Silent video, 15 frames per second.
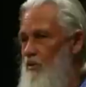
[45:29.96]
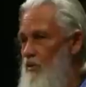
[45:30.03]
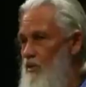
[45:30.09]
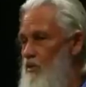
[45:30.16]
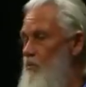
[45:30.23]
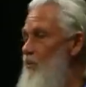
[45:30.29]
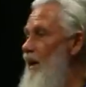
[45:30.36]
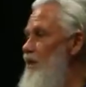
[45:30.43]
the
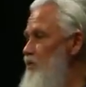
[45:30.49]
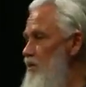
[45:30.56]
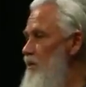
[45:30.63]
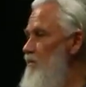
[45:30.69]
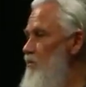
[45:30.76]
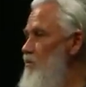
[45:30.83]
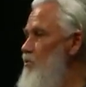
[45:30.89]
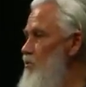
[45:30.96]
direction
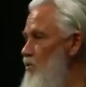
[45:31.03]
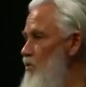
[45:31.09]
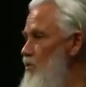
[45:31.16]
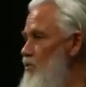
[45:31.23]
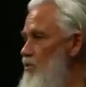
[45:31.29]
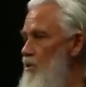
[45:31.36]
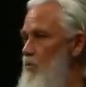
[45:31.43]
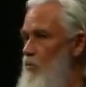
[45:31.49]
of your
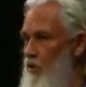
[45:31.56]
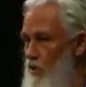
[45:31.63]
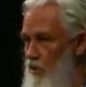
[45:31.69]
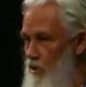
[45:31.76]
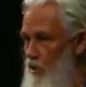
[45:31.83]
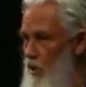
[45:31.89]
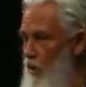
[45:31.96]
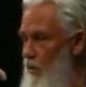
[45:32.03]
search. We're going
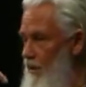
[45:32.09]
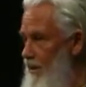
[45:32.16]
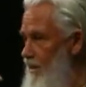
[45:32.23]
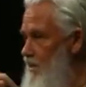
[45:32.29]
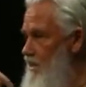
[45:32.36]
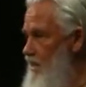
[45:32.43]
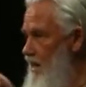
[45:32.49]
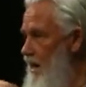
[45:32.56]
to go
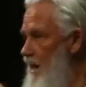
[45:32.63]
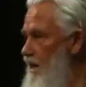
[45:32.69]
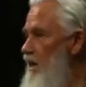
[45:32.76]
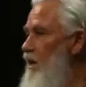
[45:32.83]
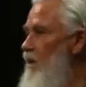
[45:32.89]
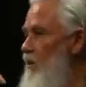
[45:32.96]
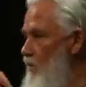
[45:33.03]
inside.